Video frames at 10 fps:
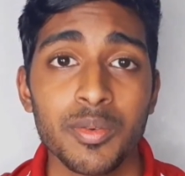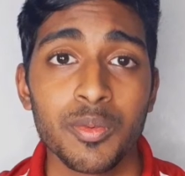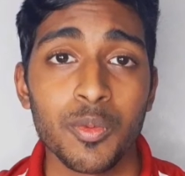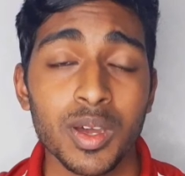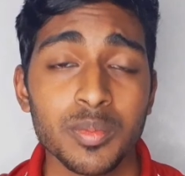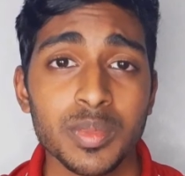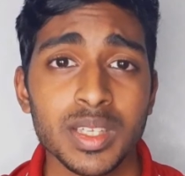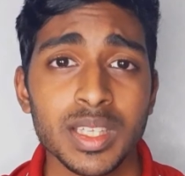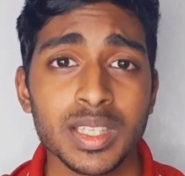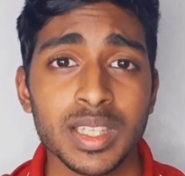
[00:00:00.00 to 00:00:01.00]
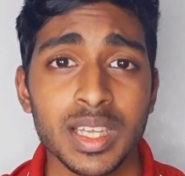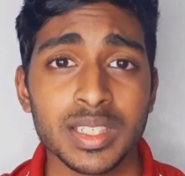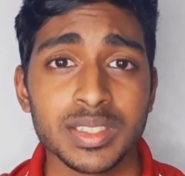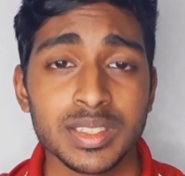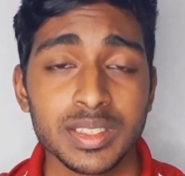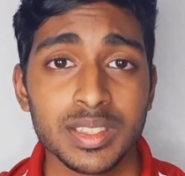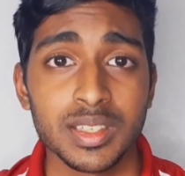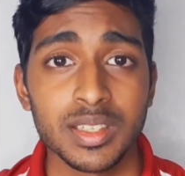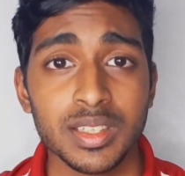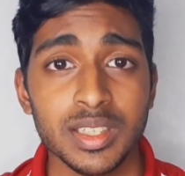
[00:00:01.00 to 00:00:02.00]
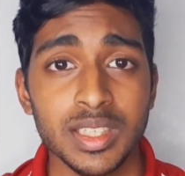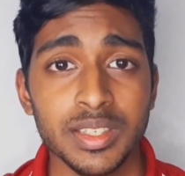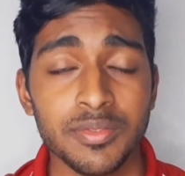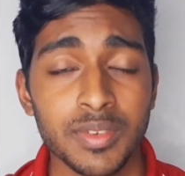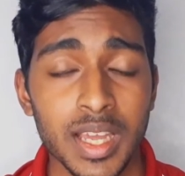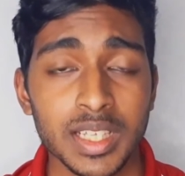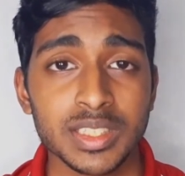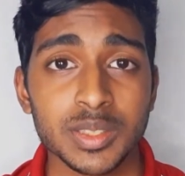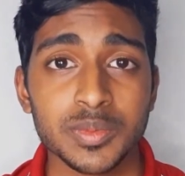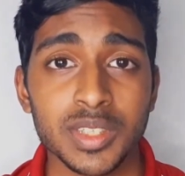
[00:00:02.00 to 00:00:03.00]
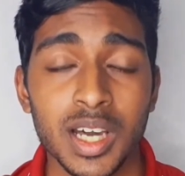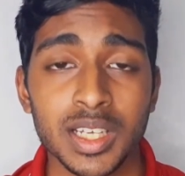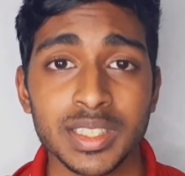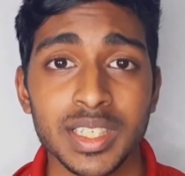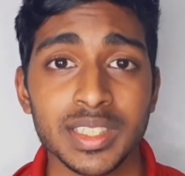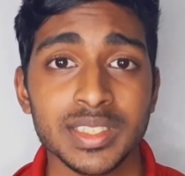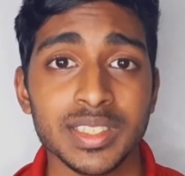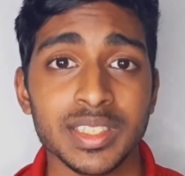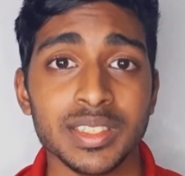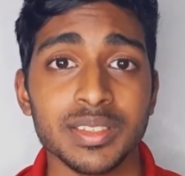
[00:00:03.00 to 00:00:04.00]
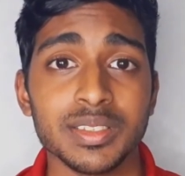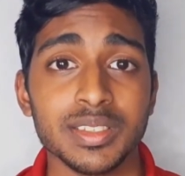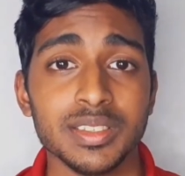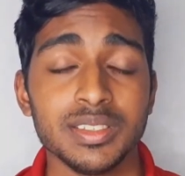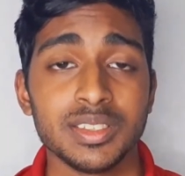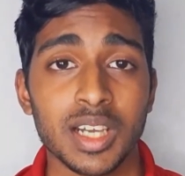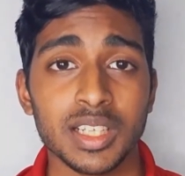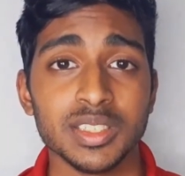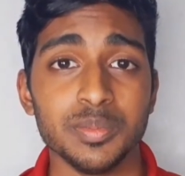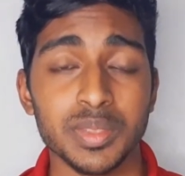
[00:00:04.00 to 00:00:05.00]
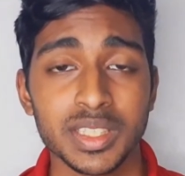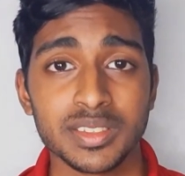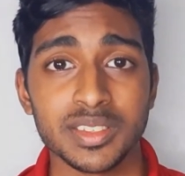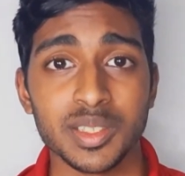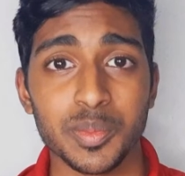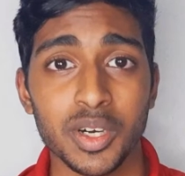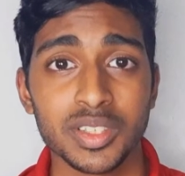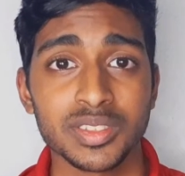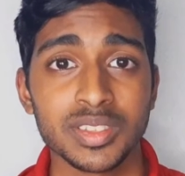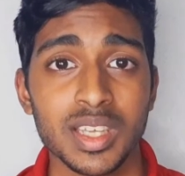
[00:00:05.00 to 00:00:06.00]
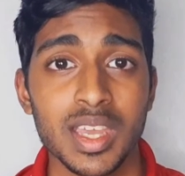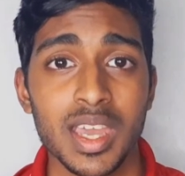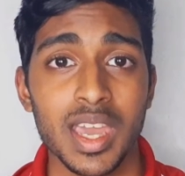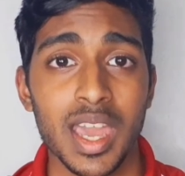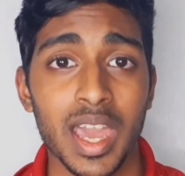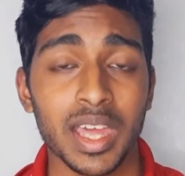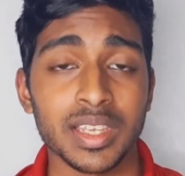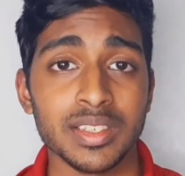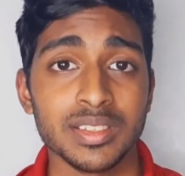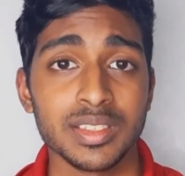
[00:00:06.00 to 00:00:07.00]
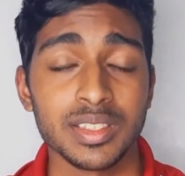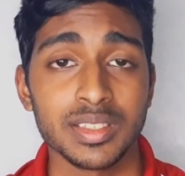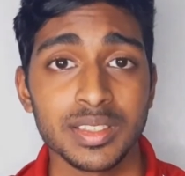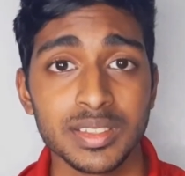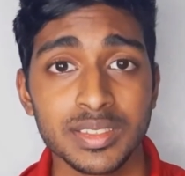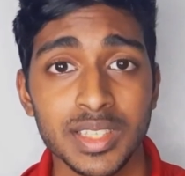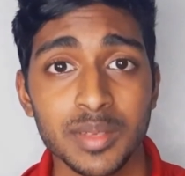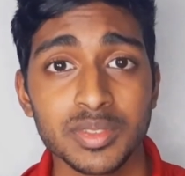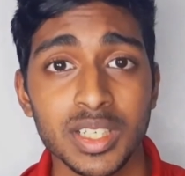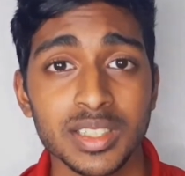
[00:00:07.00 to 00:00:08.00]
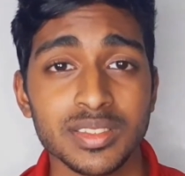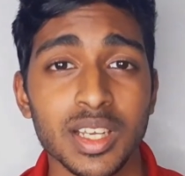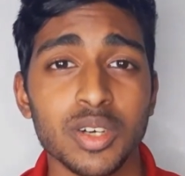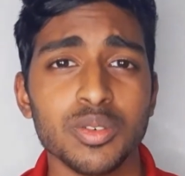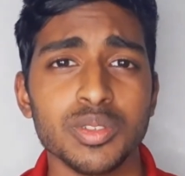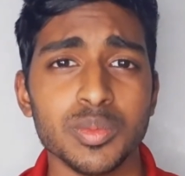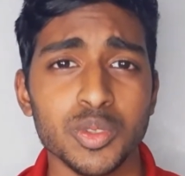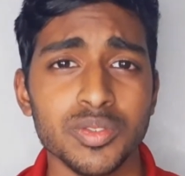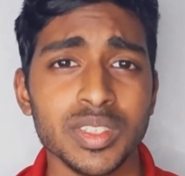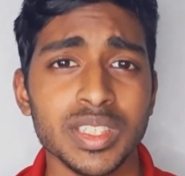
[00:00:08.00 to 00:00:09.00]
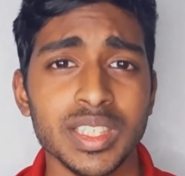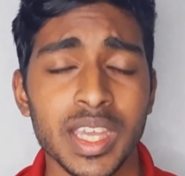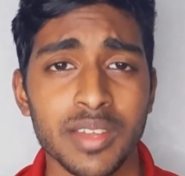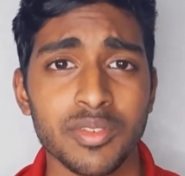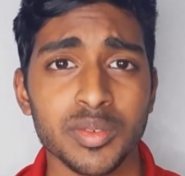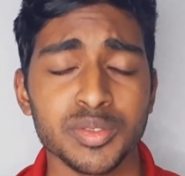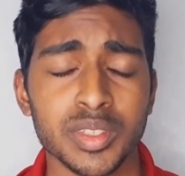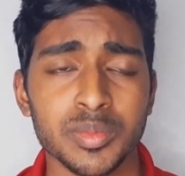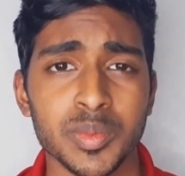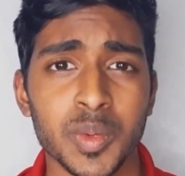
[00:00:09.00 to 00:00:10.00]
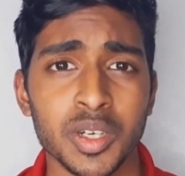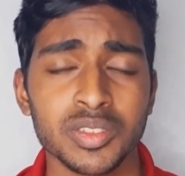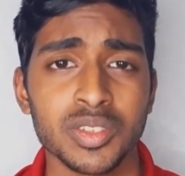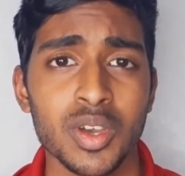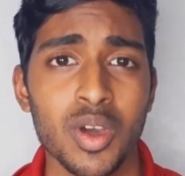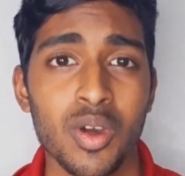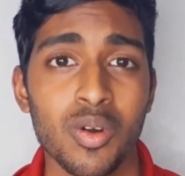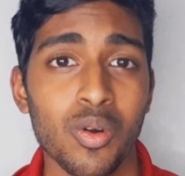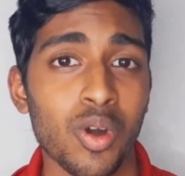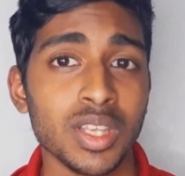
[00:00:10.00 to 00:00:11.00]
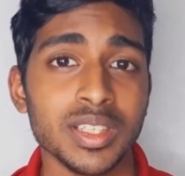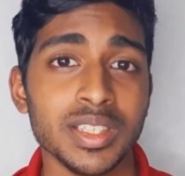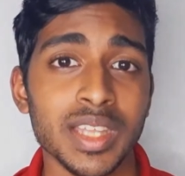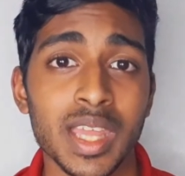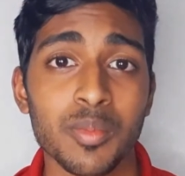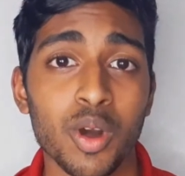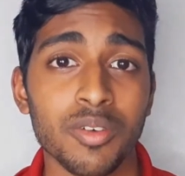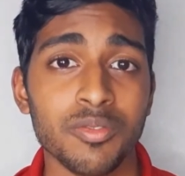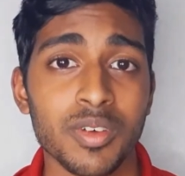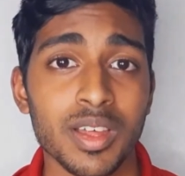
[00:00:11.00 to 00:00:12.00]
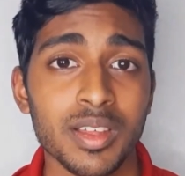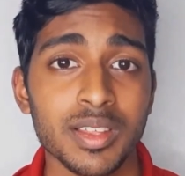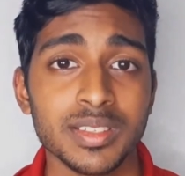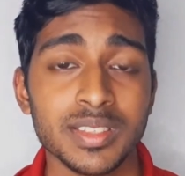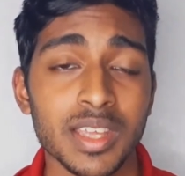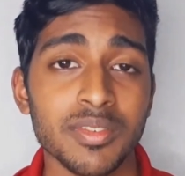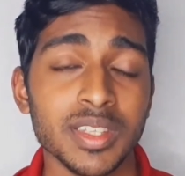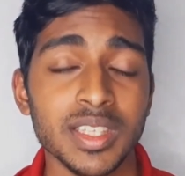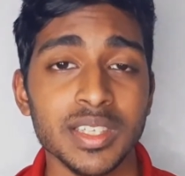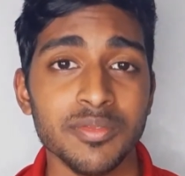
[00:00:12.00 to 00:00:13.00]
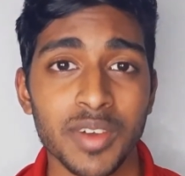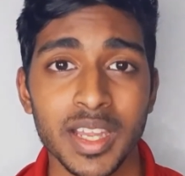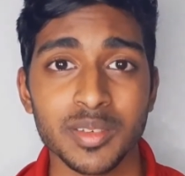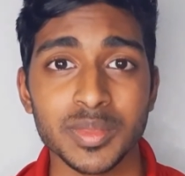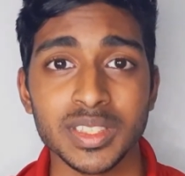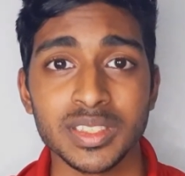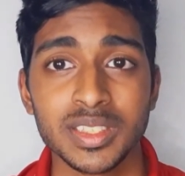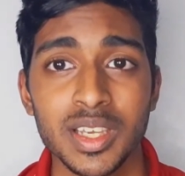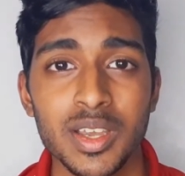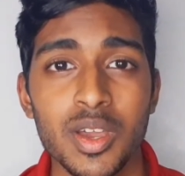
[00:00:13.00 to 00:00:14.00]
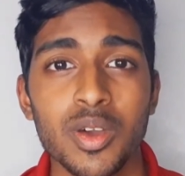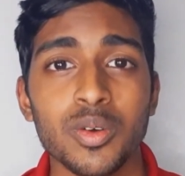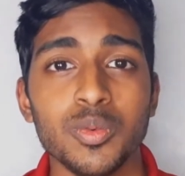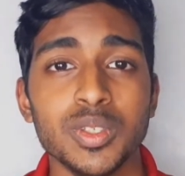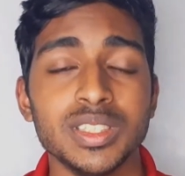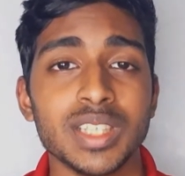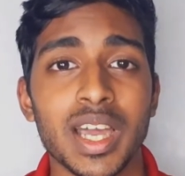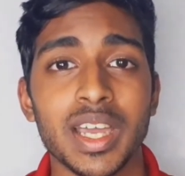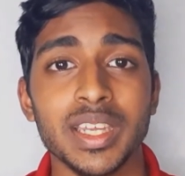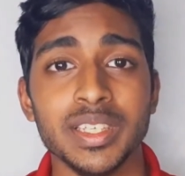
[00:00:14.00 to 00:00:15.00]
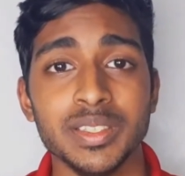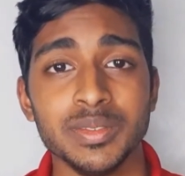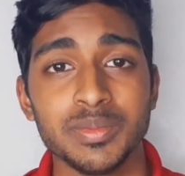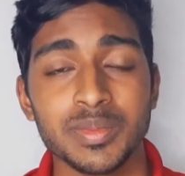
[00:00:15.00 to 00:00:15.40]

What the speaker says: One being that the flagships aren't getting charger bricks in the box, and Samsung is now removing the headphones from the box, all in the name of saving the environment, which I